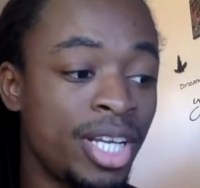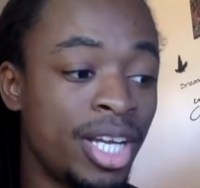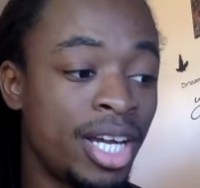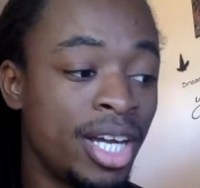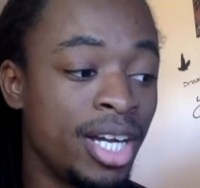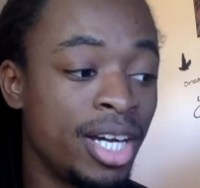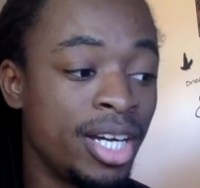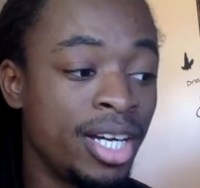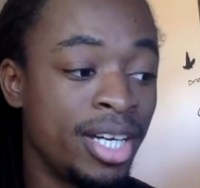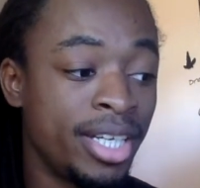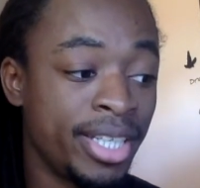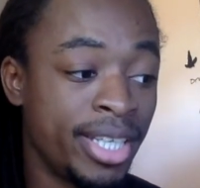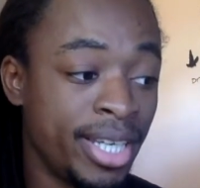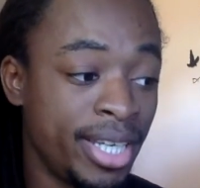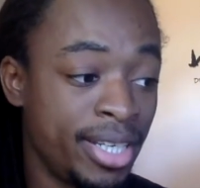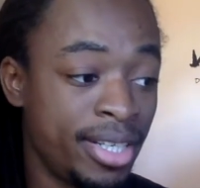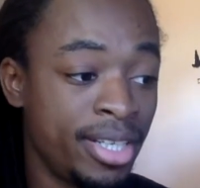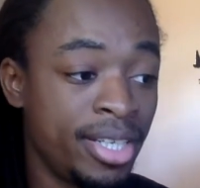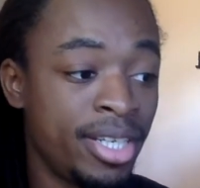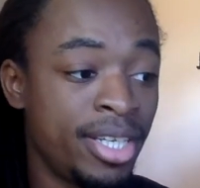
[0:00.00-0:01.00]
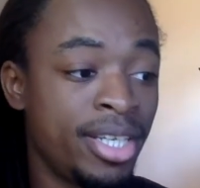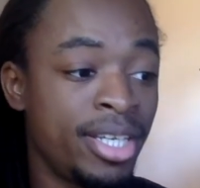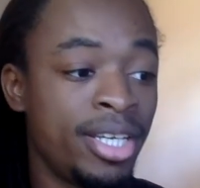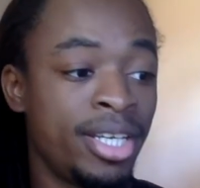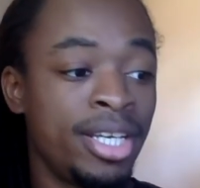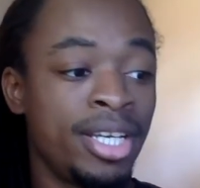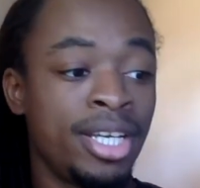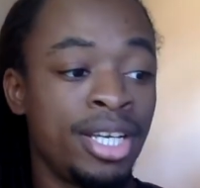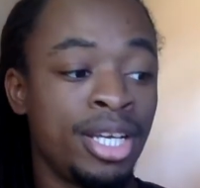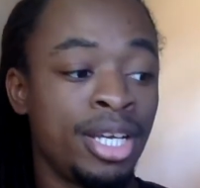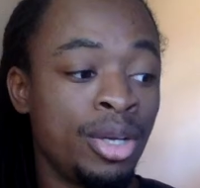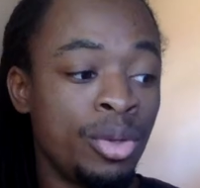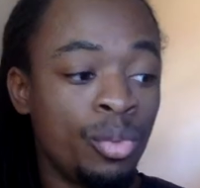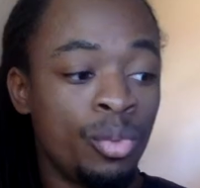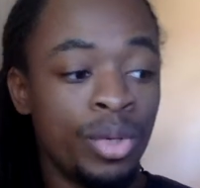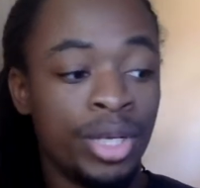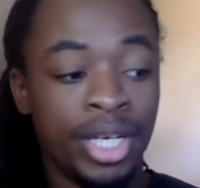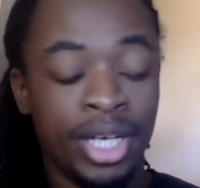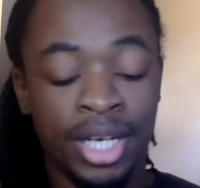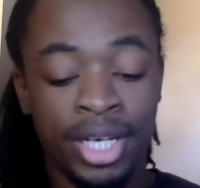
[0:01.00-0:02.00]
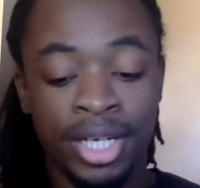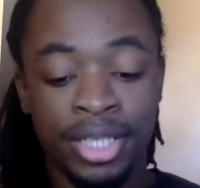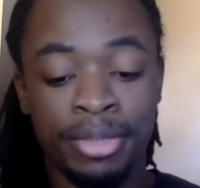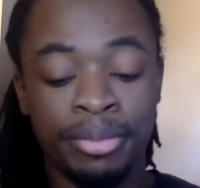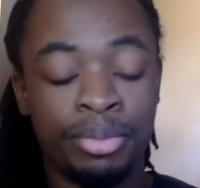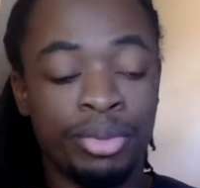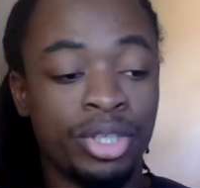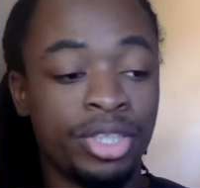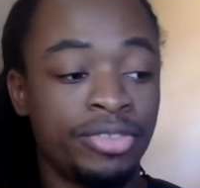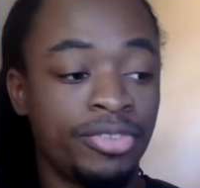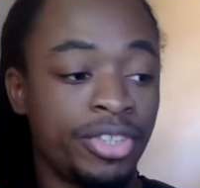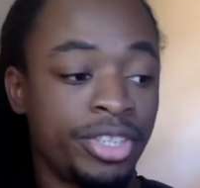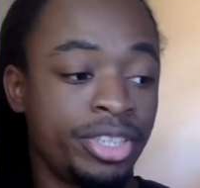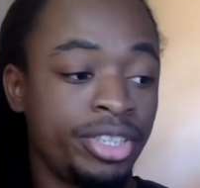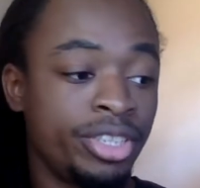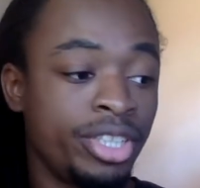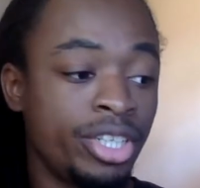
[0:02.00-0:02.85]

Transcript: Again, when the boys versus